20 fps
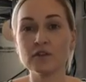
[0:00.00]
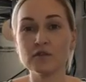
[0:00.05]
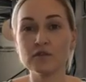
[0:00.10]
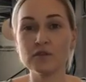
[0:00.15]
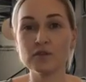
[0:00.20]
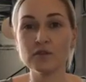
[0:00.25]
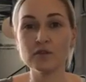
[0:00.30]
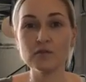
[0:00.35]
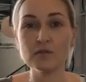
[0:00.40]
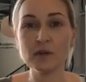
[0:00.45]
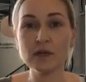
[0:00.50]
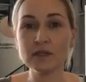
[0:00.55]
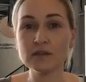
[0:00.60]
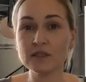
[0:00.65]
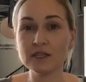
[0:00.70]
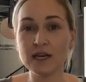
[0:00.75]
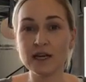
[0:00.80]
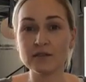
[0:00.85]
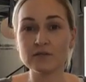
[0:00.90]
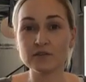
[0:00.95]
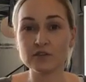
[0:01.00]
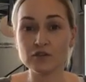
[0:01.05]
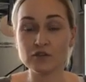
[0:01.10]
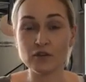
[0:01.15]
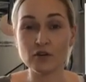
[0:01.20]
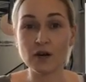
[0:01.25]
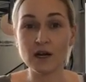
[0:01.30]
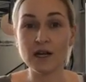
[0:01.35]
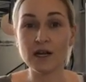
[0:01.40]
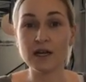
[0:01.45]
You barely have to
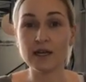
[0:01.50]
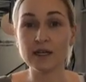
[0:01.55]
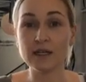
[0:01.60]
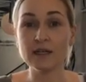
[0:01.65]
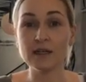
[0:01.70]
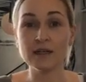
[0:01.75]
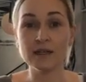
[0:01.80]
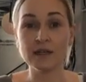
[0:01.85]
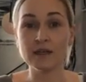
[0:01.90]
try